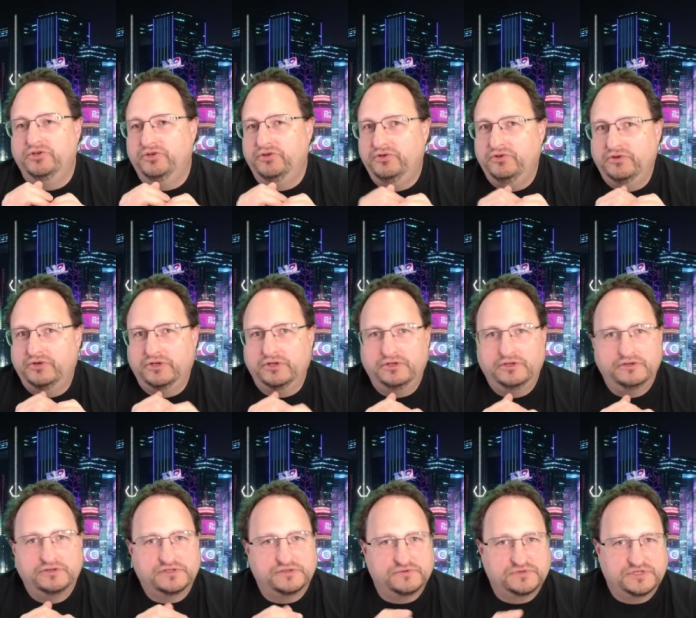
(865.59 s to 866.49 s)
You, you
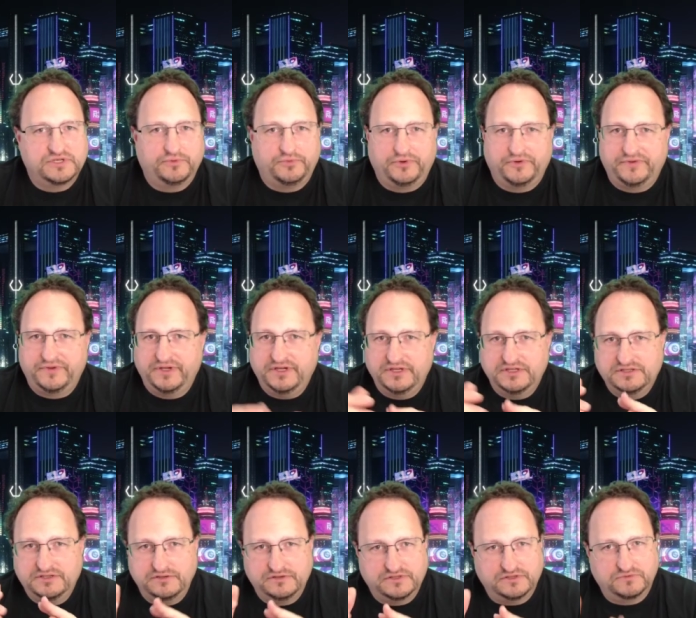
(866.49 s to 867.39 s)
could do some simple
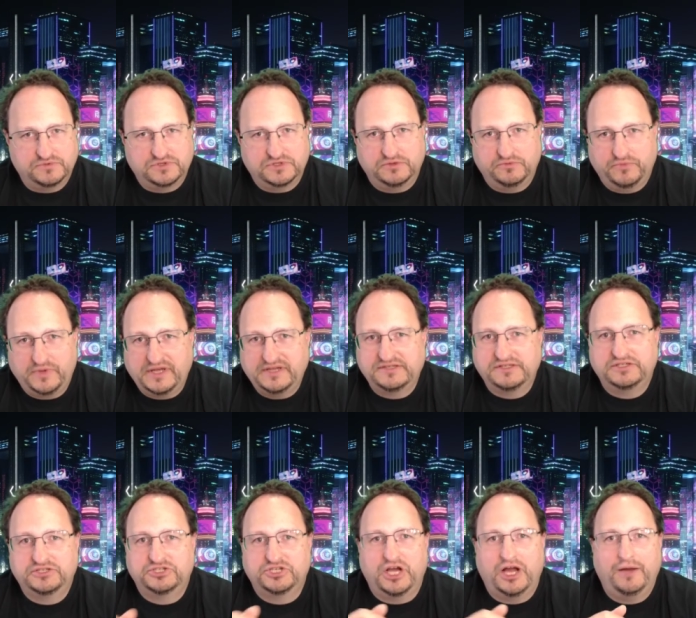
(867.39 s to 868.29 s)
things, do some, some
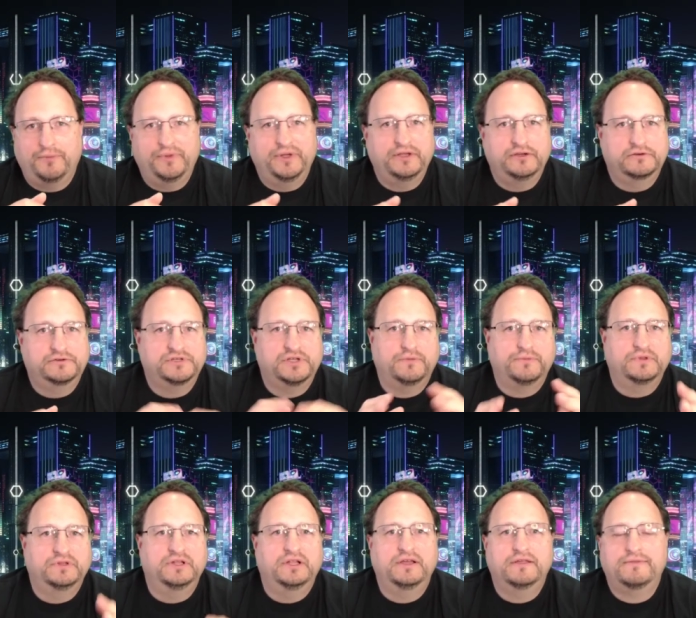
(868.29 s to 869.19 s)
basic shopping or
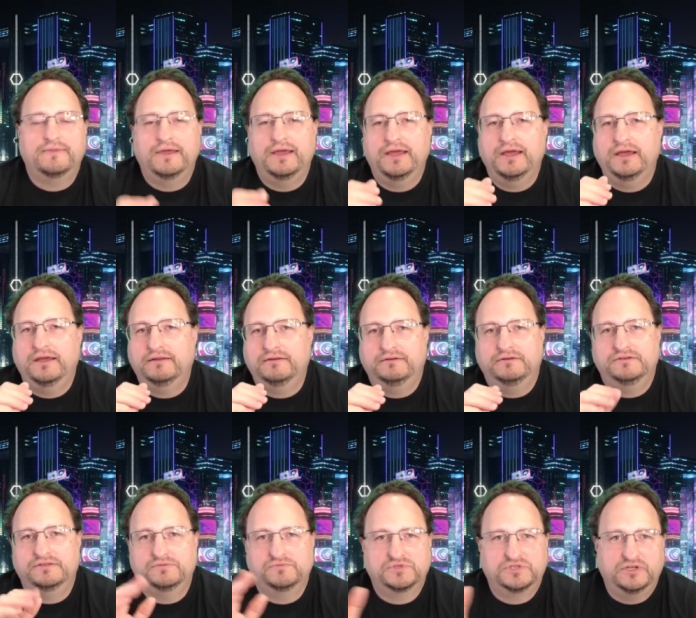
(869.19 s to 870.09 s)
something like
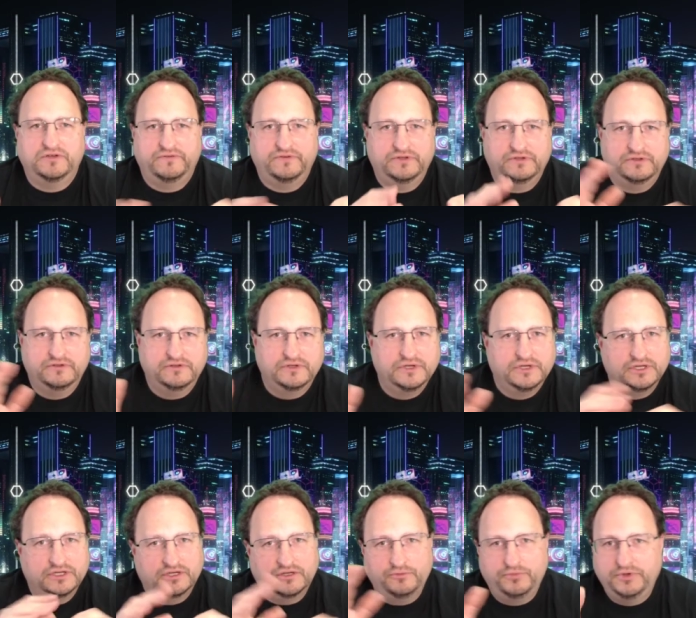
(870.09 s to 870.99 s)
that, do some stuff on a
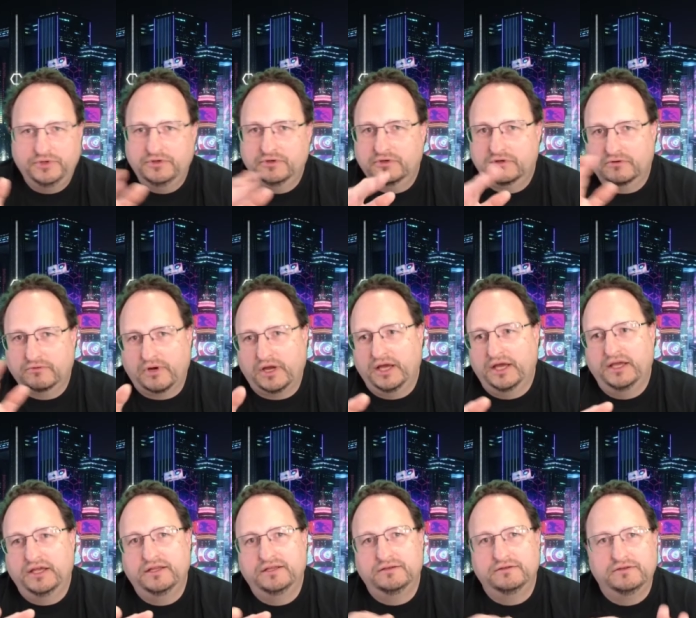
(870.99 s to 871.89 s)
computer,
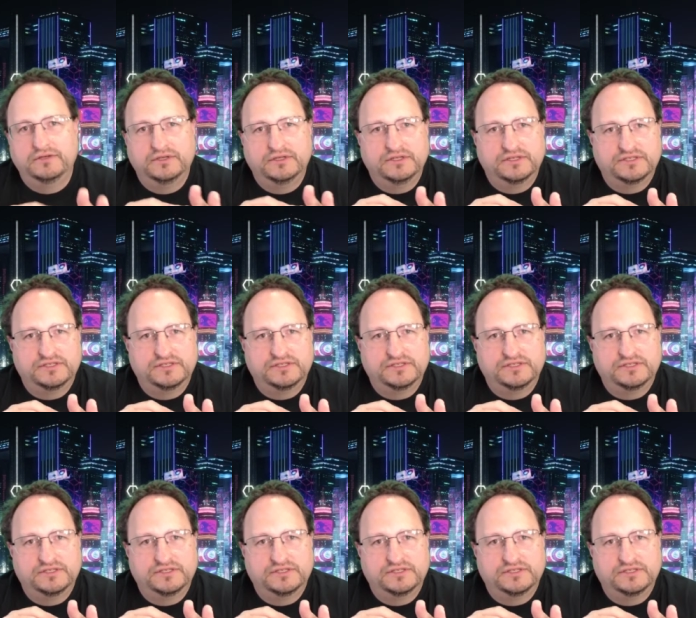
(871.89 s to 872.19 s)
right?